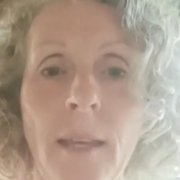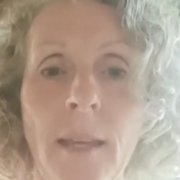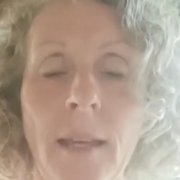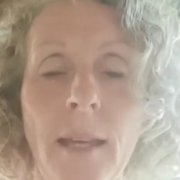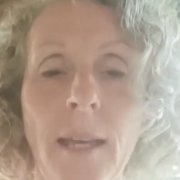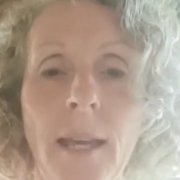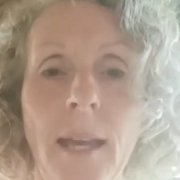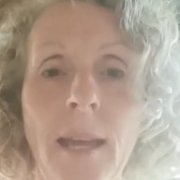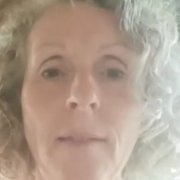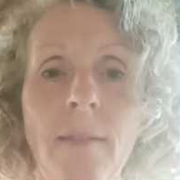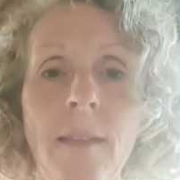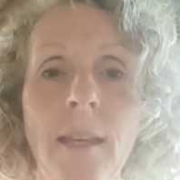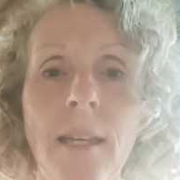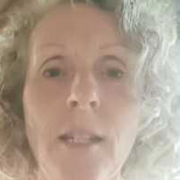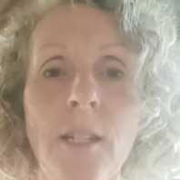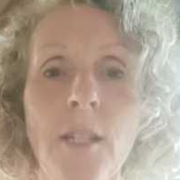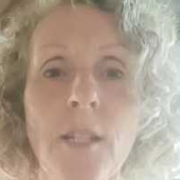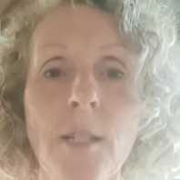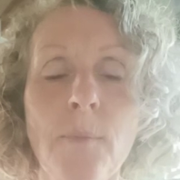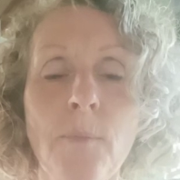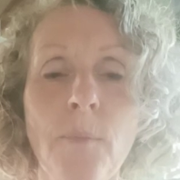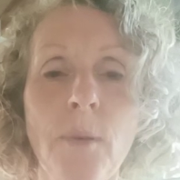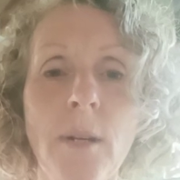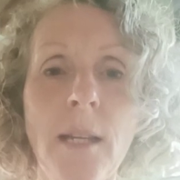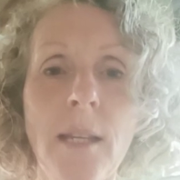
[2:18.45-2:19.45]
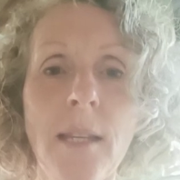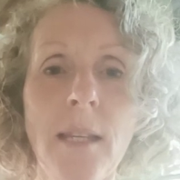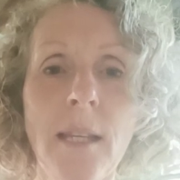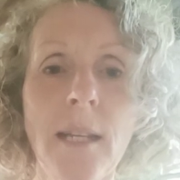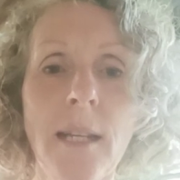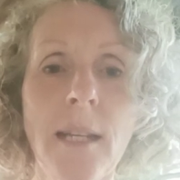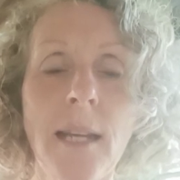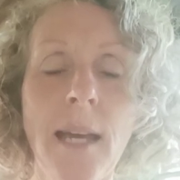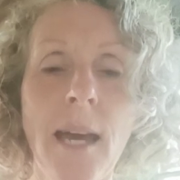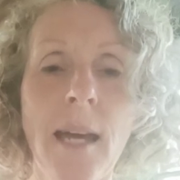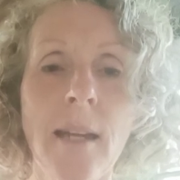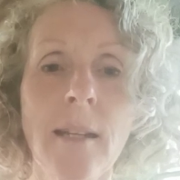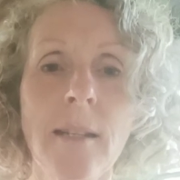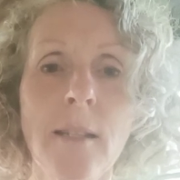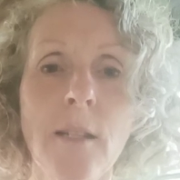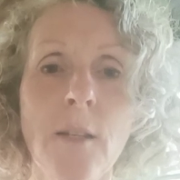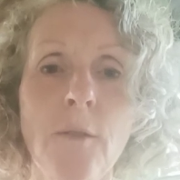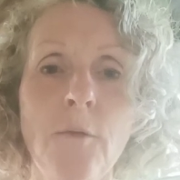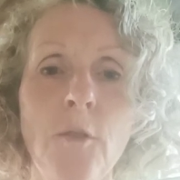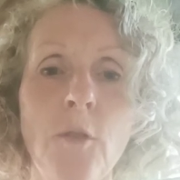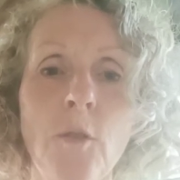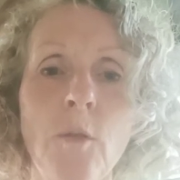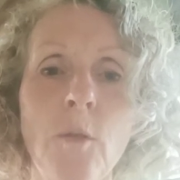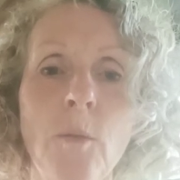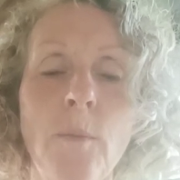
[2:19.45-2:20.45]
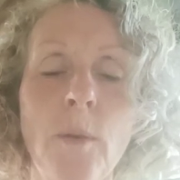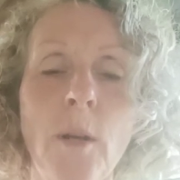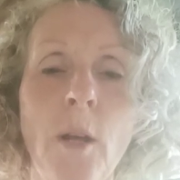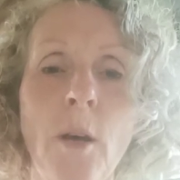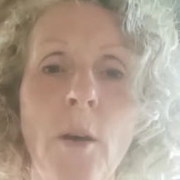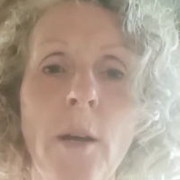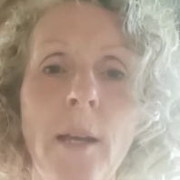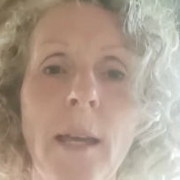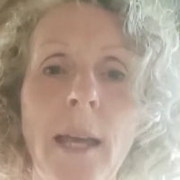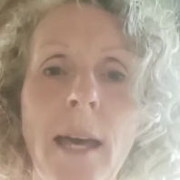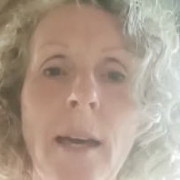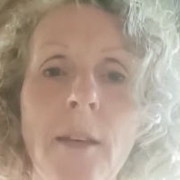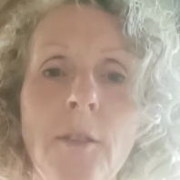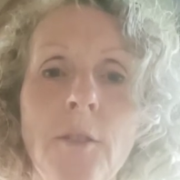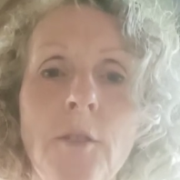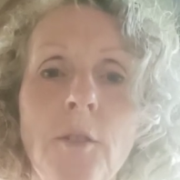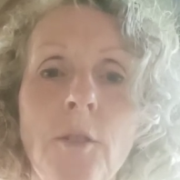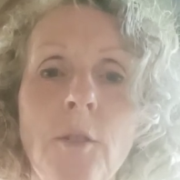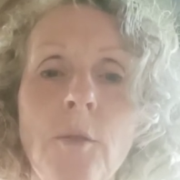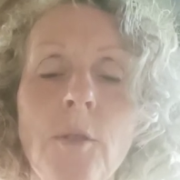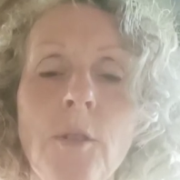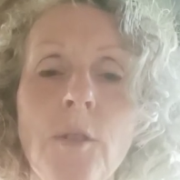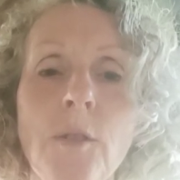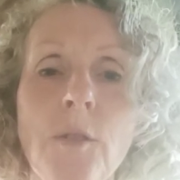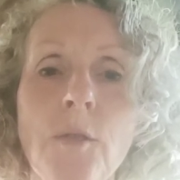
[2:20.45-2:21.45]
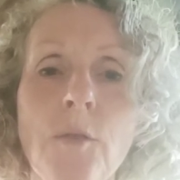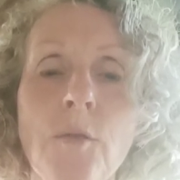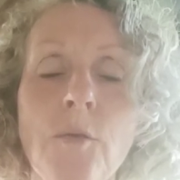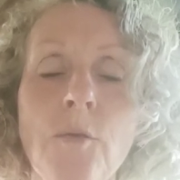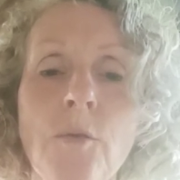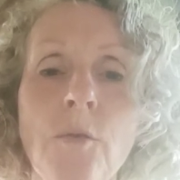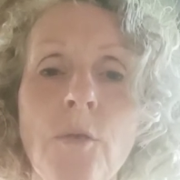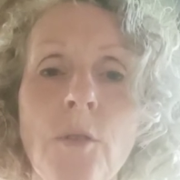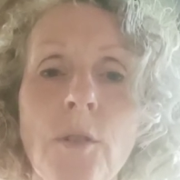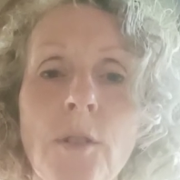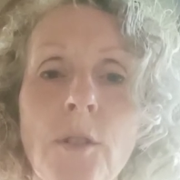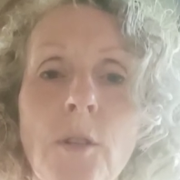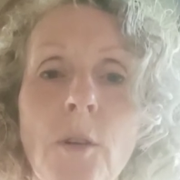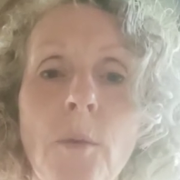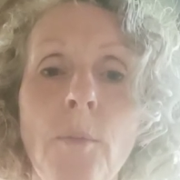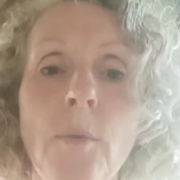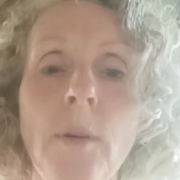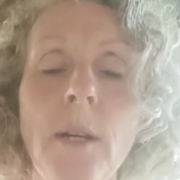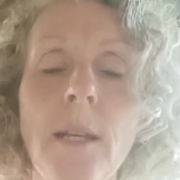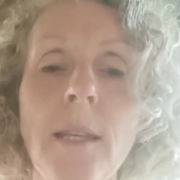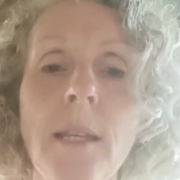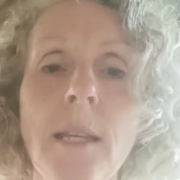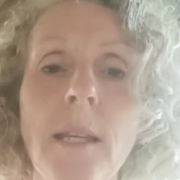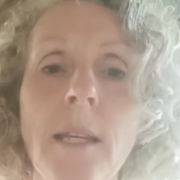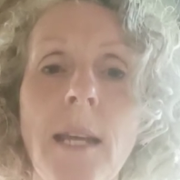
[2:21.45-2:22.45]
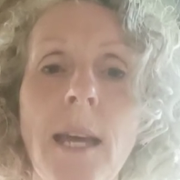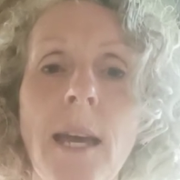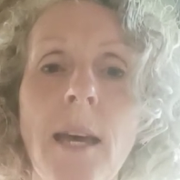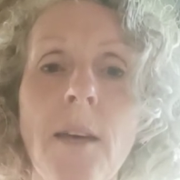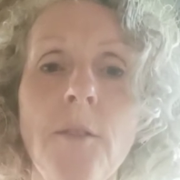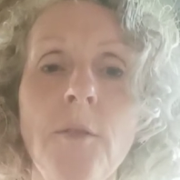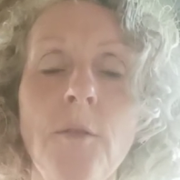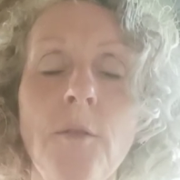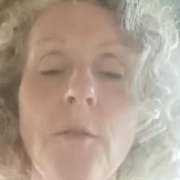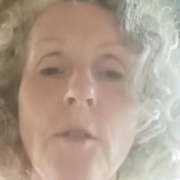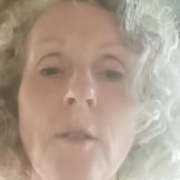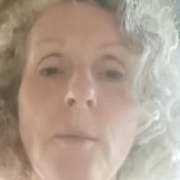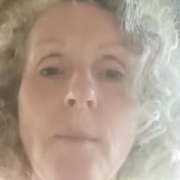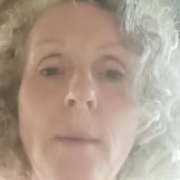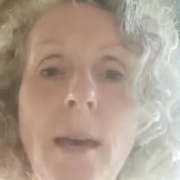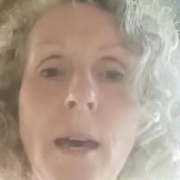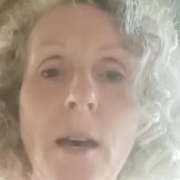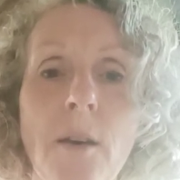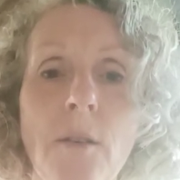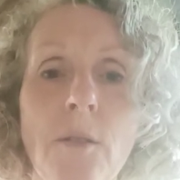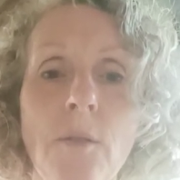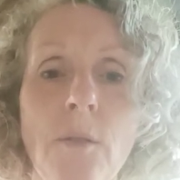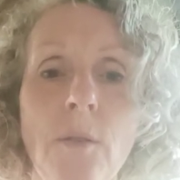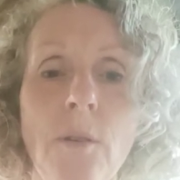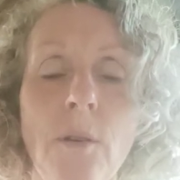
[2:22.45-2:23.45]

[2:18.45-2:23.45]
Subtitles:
And then just breathing it out as if you were blowing out through a straw. So breathing it out through the mouth.